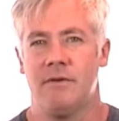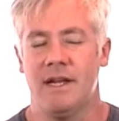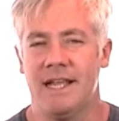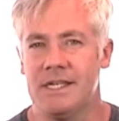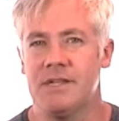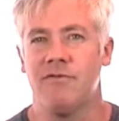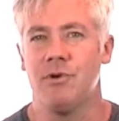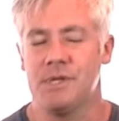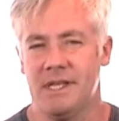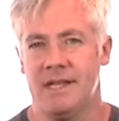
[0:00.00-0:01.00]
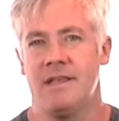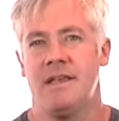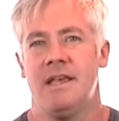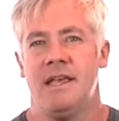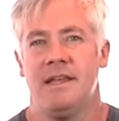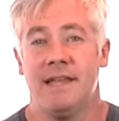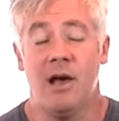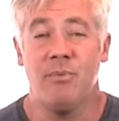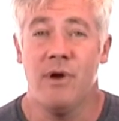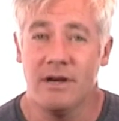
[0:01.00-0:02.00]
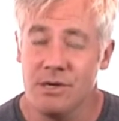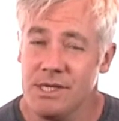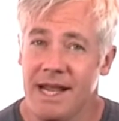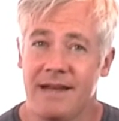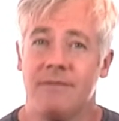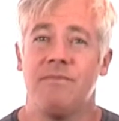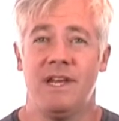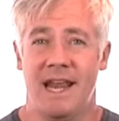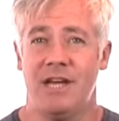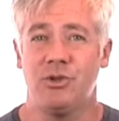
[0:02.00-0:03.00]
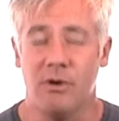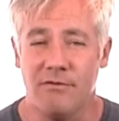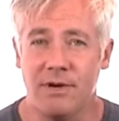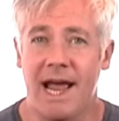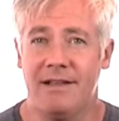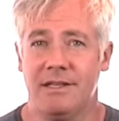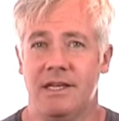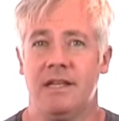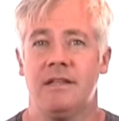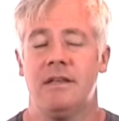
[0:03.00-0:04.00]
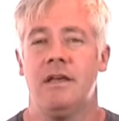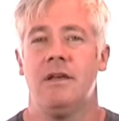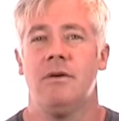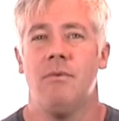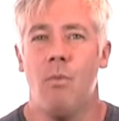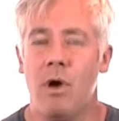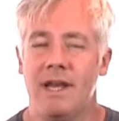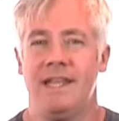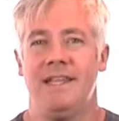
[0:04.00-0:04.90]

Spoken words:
Right, that's the first thing. To help you understand the nature of reality. What